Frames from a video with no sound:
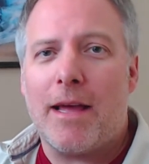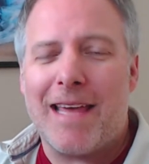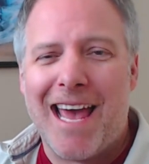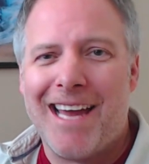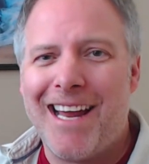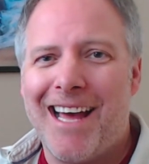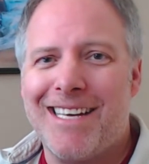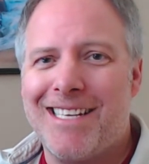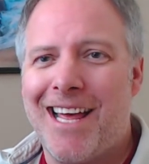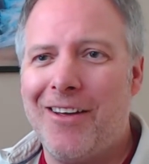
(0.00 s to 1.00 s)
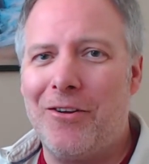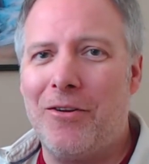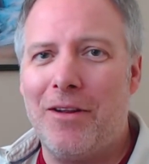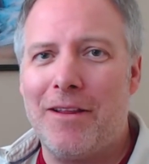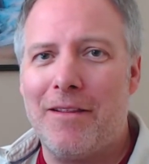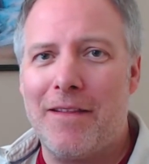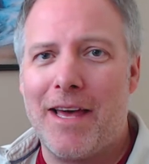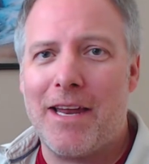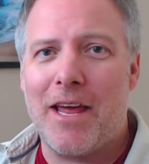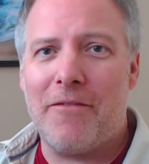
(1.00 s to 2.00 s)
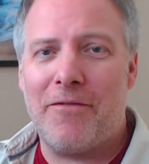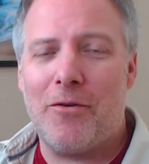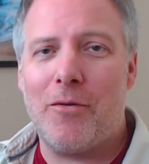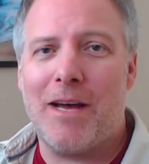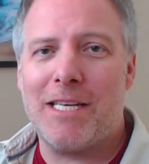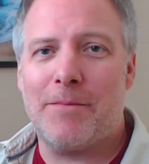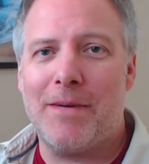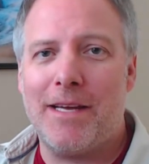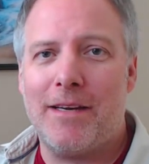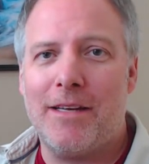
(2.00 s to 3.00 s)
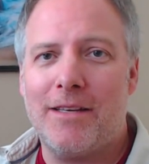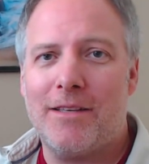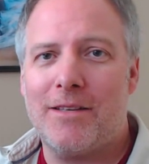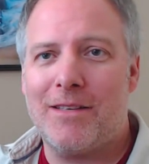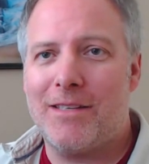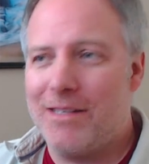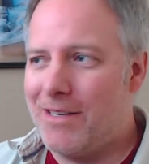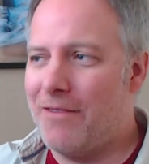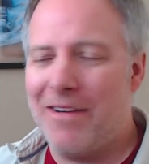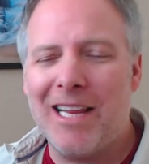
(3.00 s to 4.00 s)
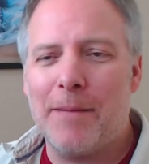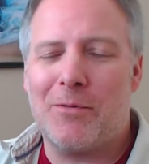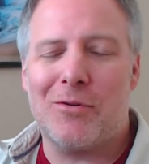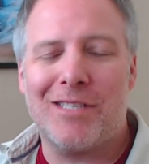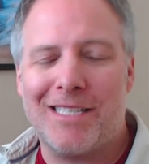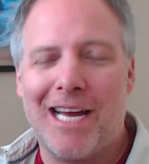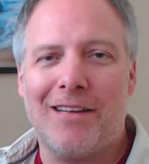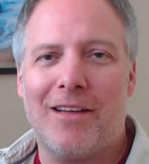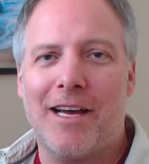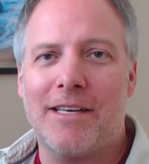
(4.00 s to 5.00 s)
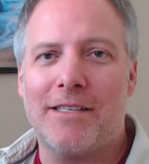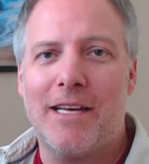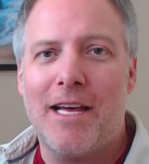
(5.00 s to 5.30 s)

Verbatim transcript: Can I tell that a photo has been developed or stylized